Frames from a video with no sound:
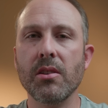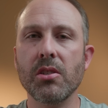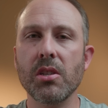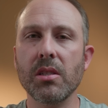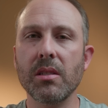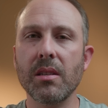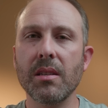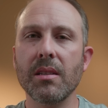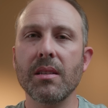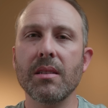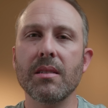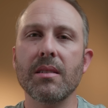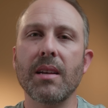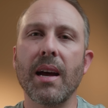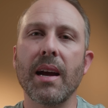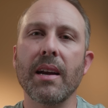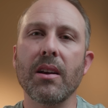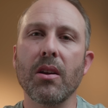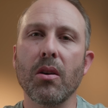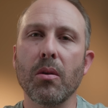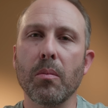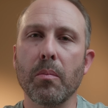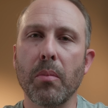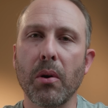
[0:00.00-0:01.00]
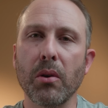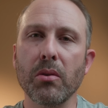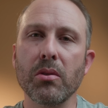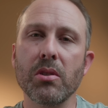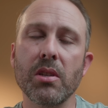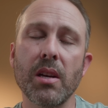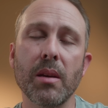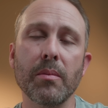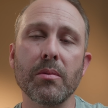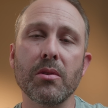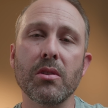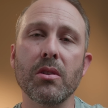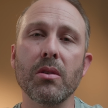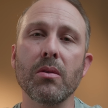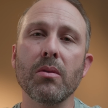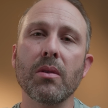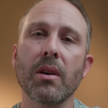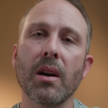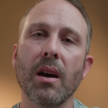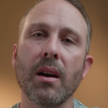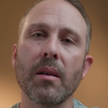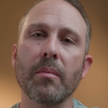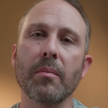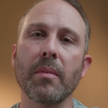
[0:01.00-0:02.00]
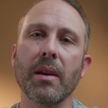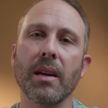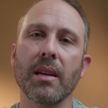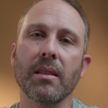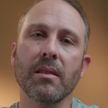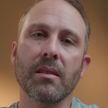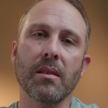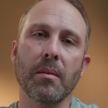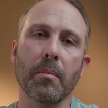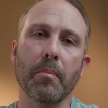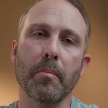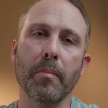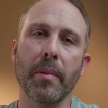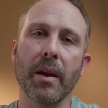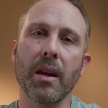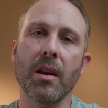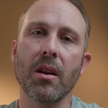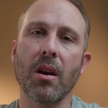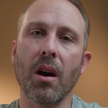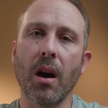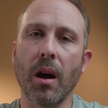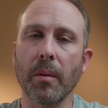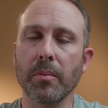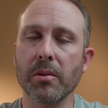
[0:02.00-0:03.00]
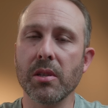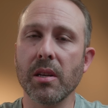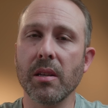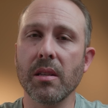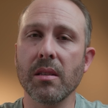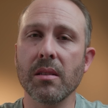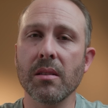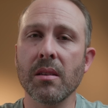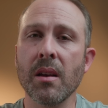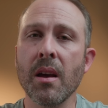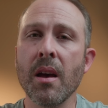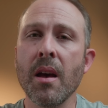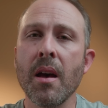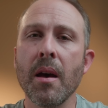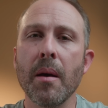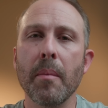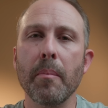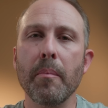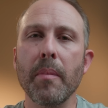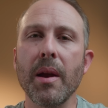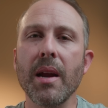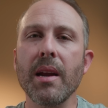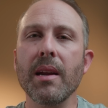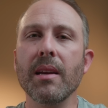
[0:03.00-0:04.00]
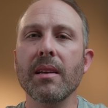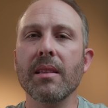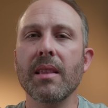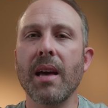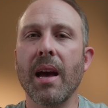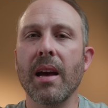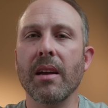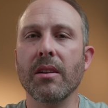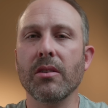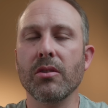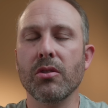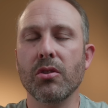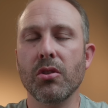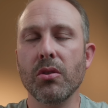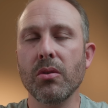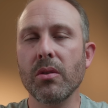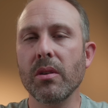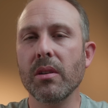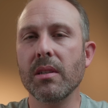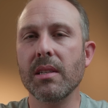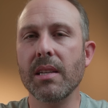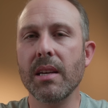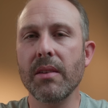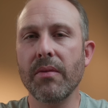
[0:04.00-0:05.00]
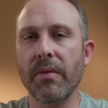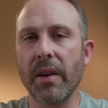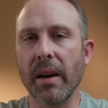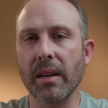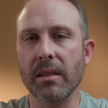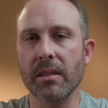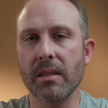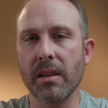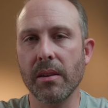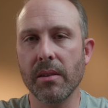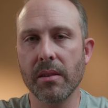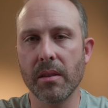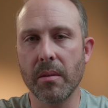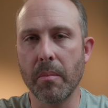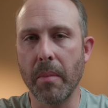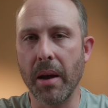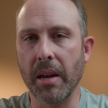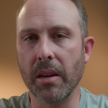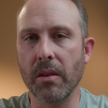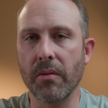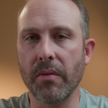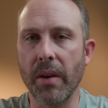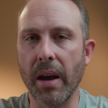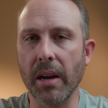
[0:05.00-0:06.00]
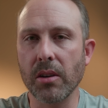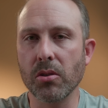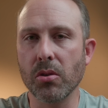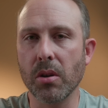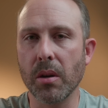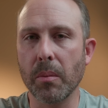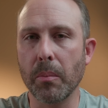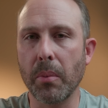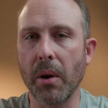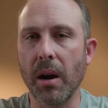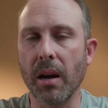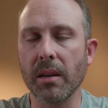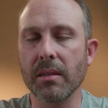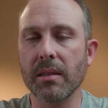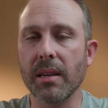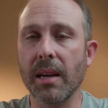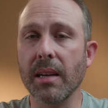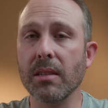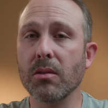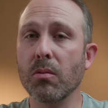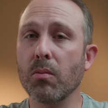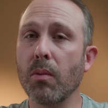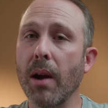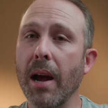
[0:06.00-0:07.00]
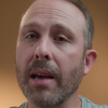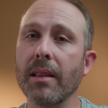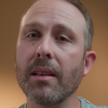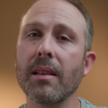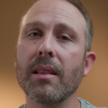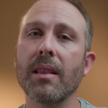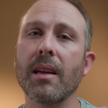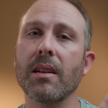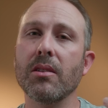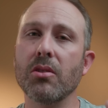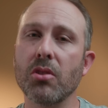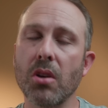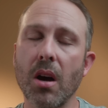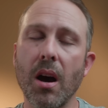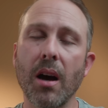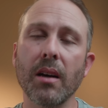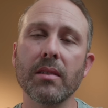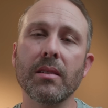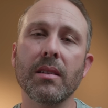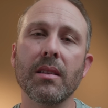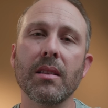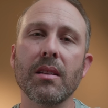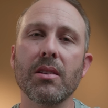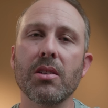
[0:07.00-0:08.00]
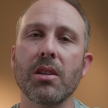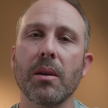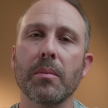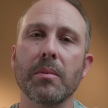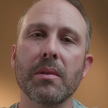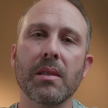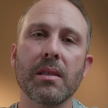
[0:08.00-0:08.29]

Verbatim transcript: just as a side note, both chips do come in some binned options, meaning that due to defects during the manufacturing process, rather than tossing the chips